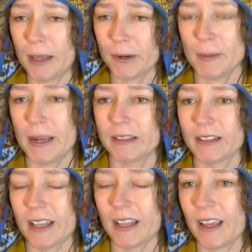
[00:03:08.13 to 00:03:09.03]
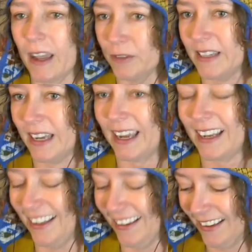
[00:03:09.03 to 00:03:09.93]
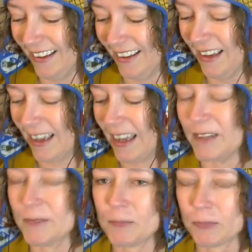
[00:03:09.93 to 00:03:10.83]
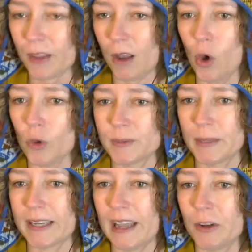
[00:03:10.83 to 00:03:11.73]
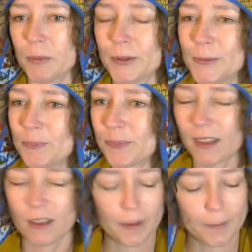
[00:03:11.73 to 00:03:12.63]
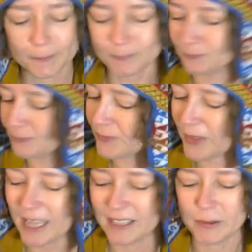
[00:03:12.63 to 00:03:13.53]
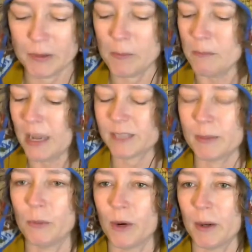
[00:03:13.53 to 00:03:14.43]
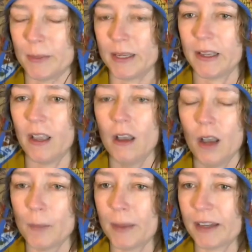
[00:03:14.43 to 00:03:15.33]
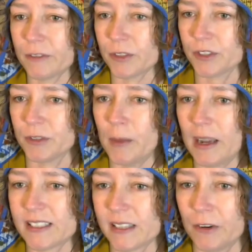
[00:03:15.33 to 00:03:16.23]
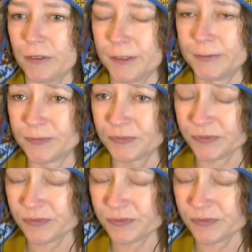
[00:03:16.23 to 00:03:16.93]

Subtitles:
a better man, like, every day, and holds me accountable and makes me want to be a better version of myself.